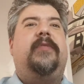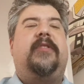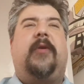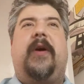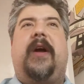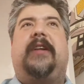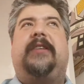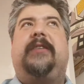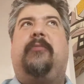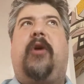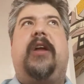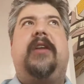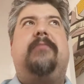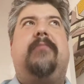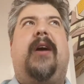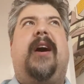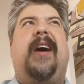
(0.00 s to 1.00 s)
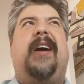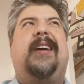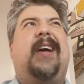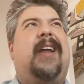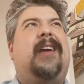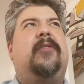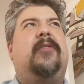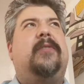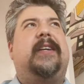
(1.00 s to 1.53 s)
So I got to Brighton by,
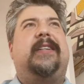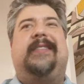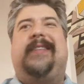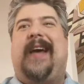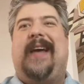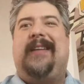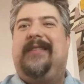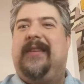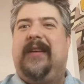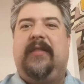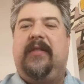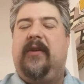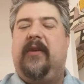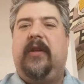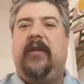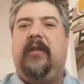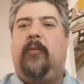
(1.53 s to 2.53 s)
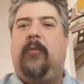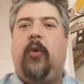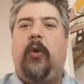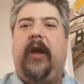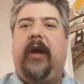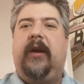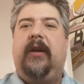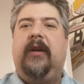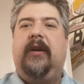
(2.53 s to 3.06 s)
I don't know, like 10:30 in the
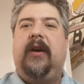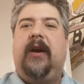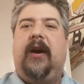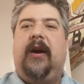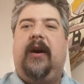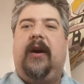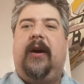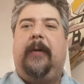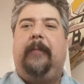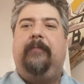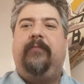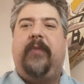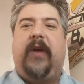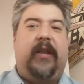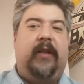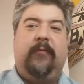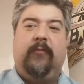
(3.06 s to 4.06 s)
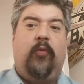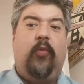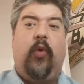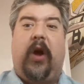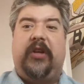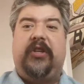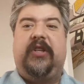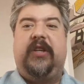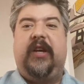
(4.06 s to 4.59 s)
morning. I didn't
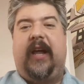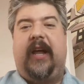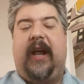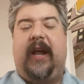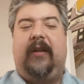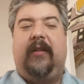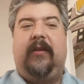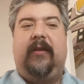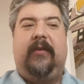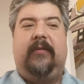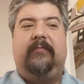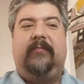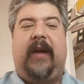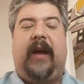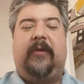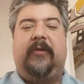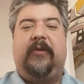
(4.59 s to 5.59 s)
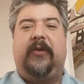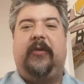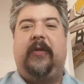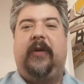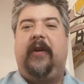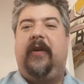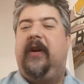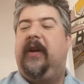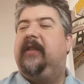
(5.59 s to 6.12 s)
rush to get out of the house
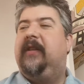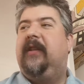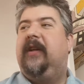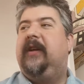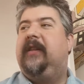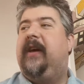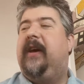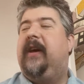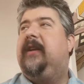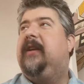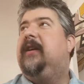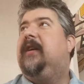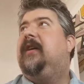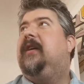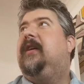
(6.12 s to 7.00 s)
early or anything like that.